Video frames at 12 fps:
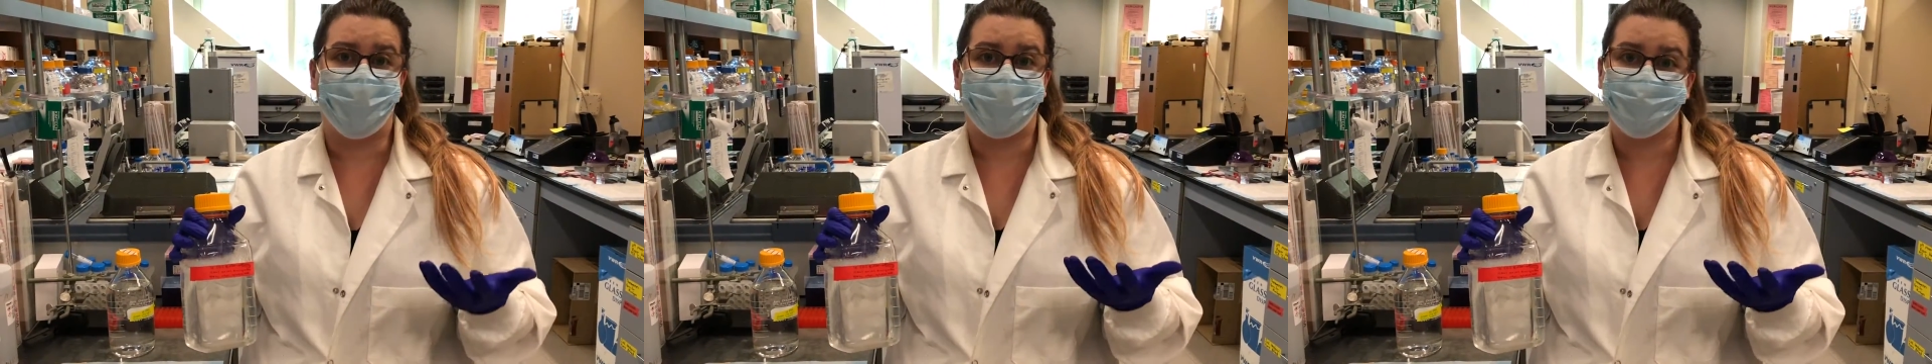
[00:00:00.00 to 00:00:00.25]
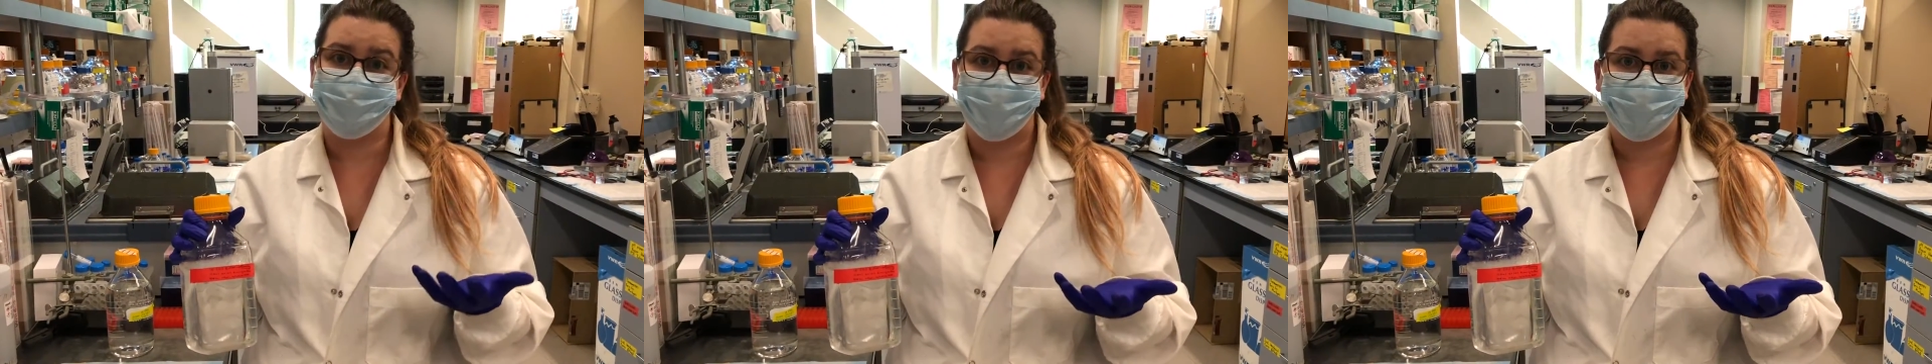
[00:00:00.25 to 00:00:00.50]

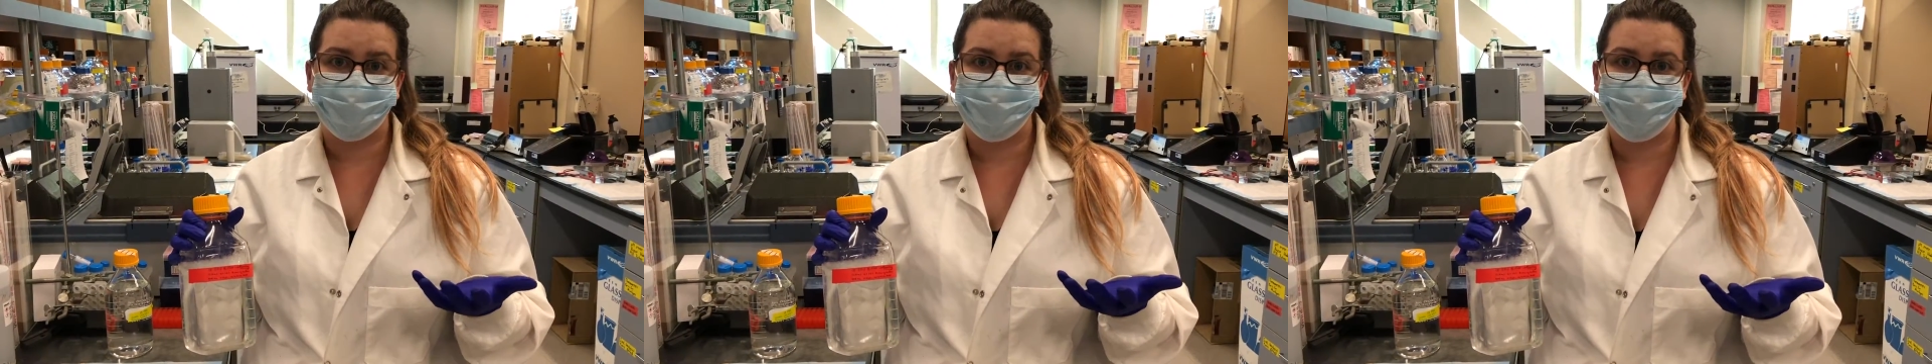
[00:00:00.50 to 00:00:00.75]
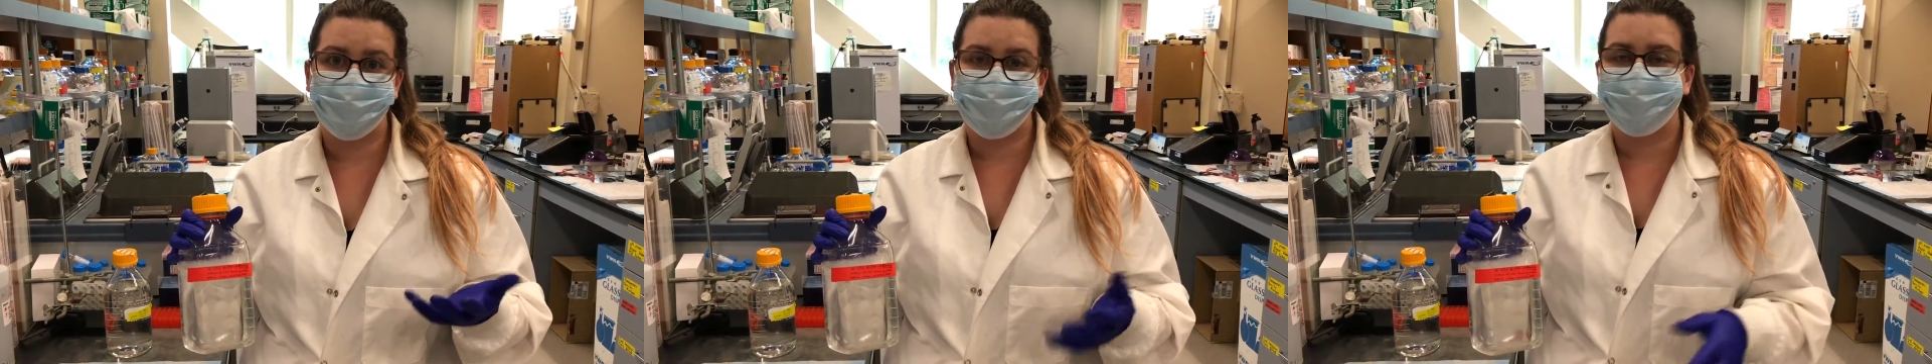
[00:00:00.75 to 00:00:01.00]

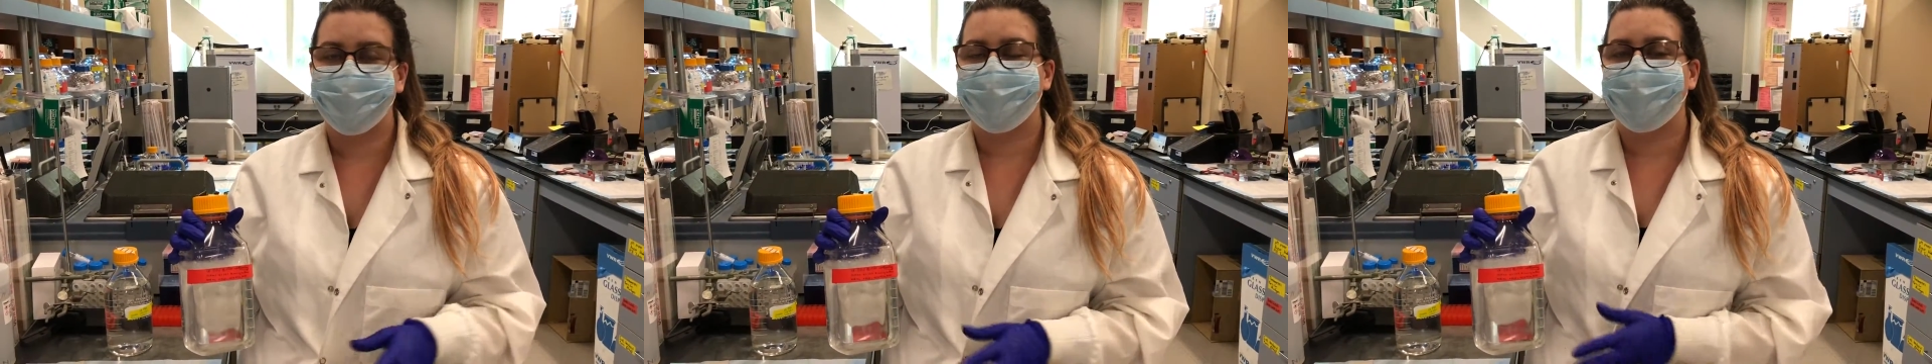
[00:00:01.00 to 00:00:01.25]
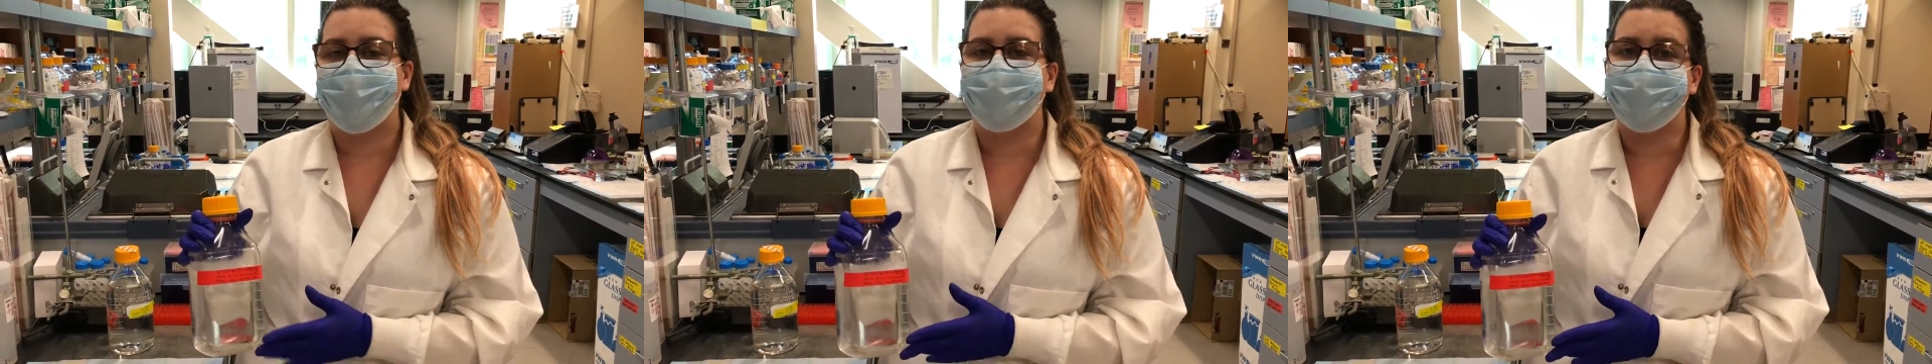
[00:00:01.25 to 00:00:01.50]
environment.
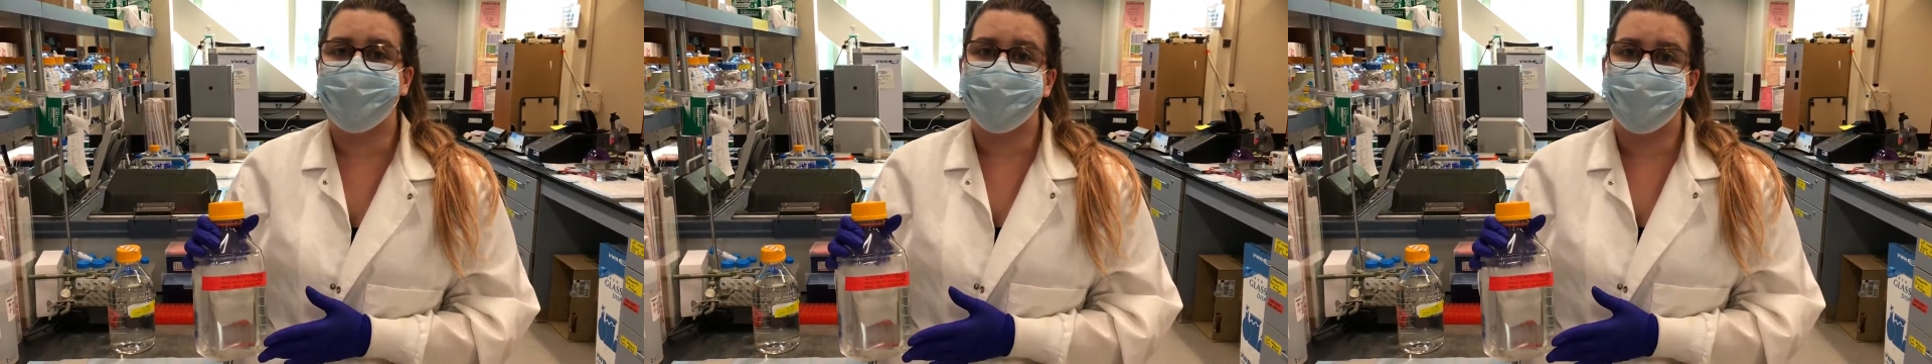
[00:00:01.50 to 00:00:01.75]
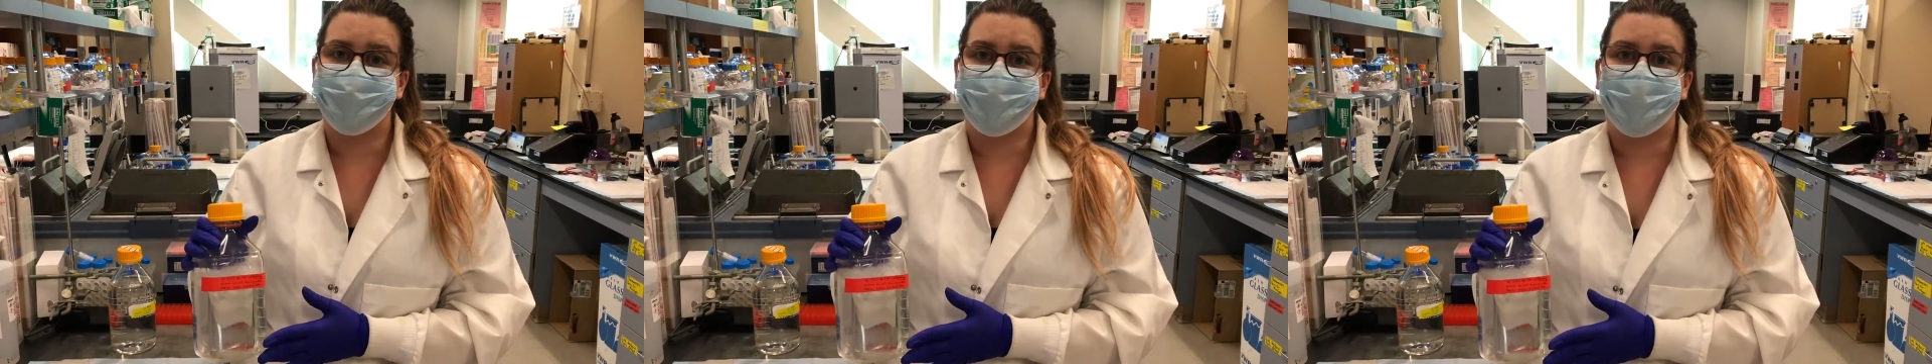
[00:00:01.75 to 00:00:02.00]
And they
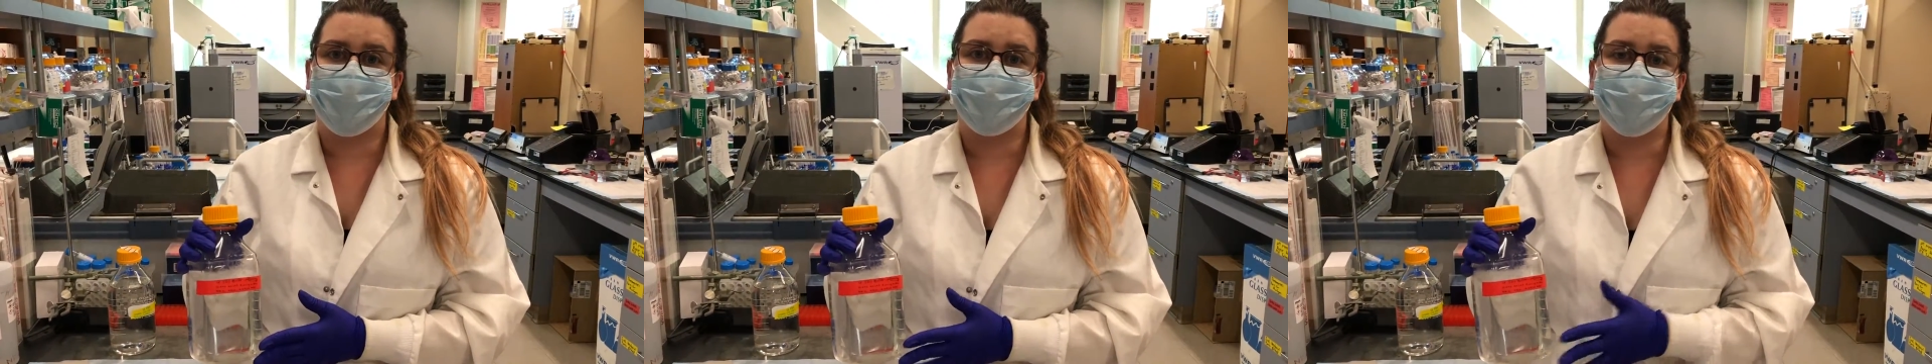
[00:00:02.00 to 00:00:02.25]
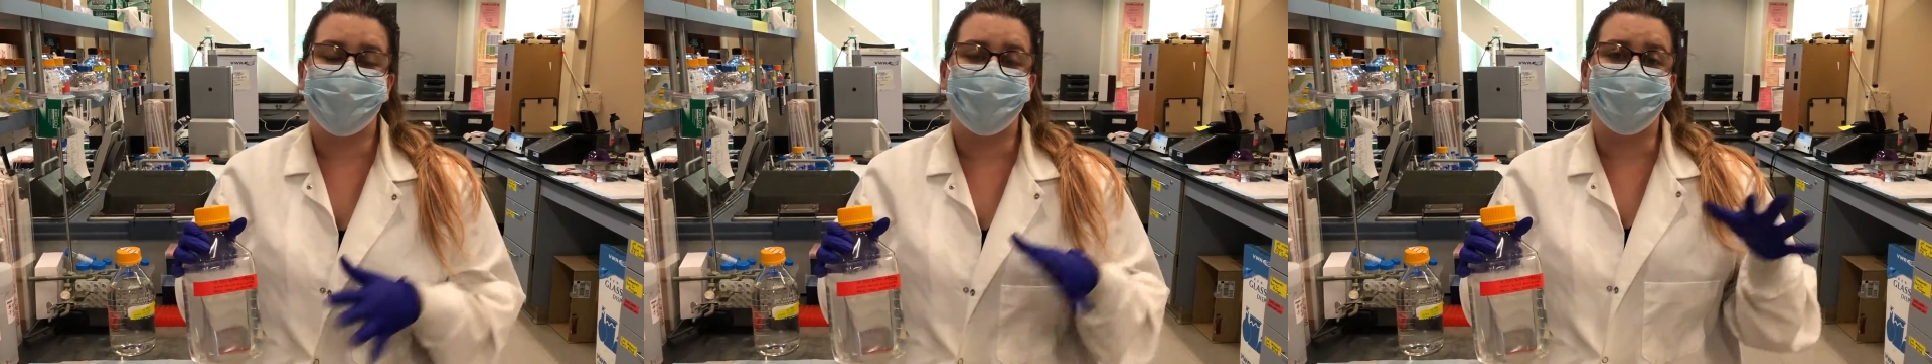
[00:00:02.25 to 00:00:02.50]
just go in the